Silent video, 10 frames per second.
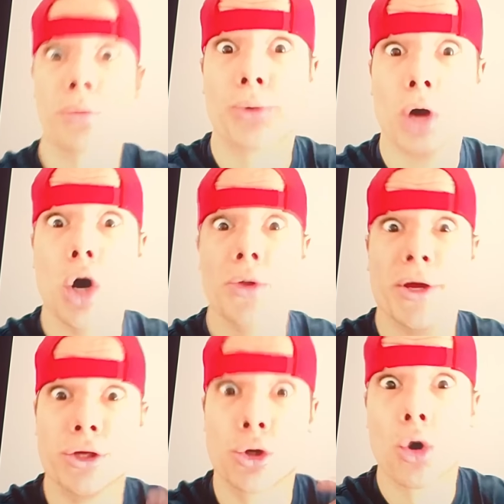bro that
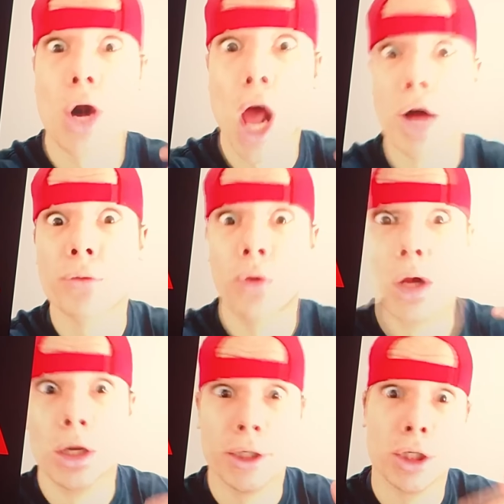you're an alpha,
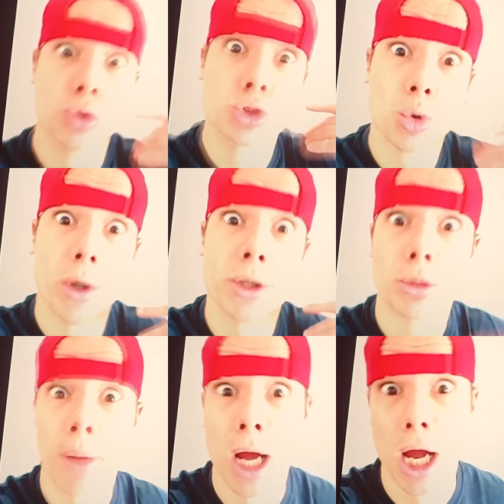he'll join your
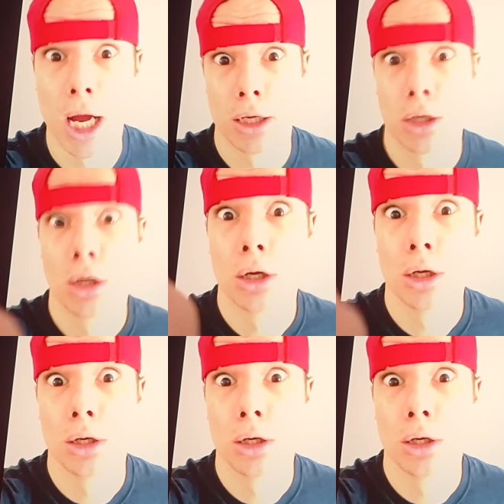pack. I'll go